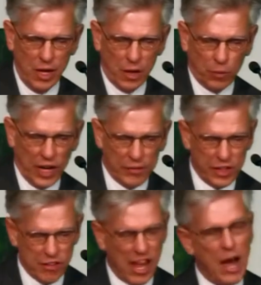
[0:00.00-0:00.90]
Whatever
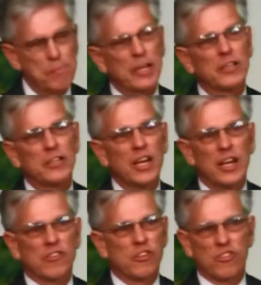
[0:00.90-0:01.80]
has happened,
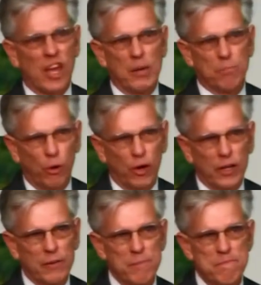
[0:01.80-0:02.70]
it's the same
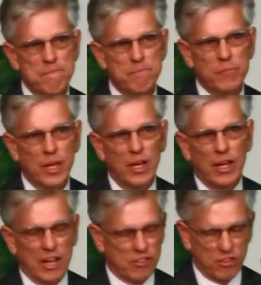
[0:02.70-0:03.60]
boy.
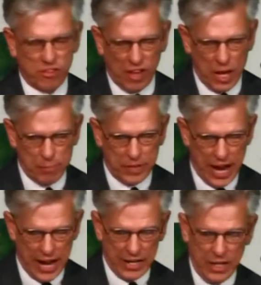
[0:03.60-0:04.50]
It's the same
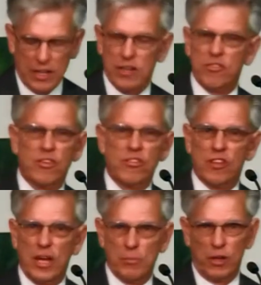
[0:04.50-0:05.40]
dad. It's the
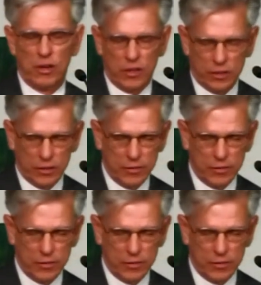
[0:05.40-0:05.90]
same lawn.